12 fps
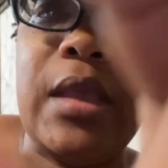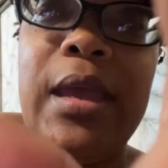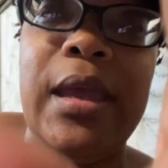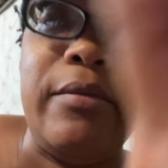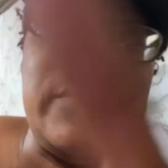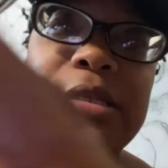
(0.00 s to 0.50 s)

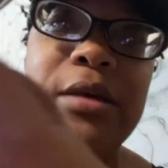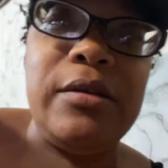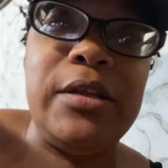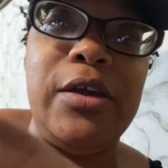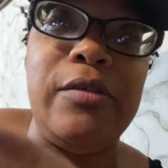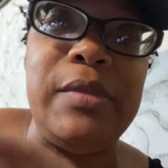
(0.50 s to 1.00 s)

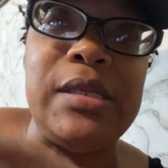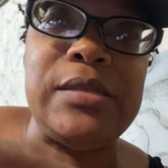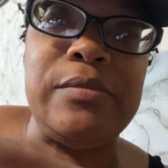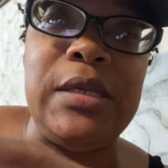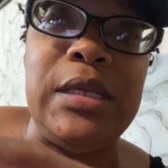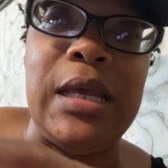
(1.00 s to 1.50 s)
Arizona don't
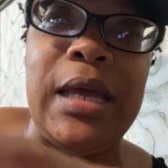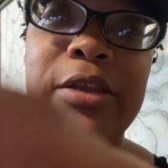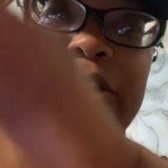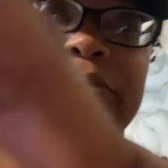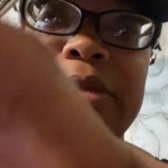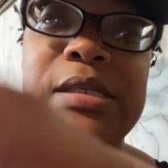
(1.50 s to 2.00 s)
miss me. I
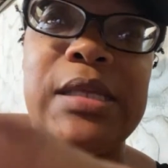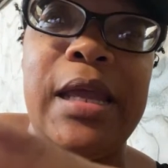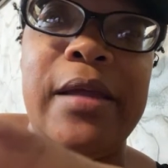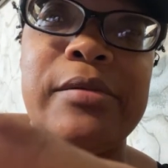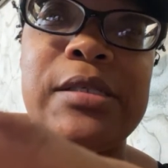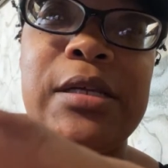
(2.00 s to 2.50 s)
don't miss
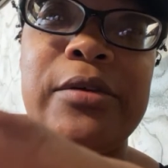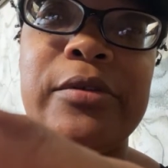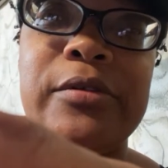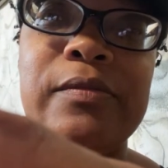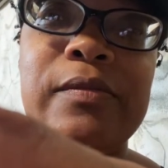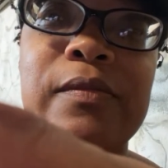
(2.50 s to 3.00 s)

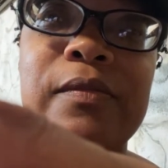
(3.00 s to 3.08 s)
Arizona.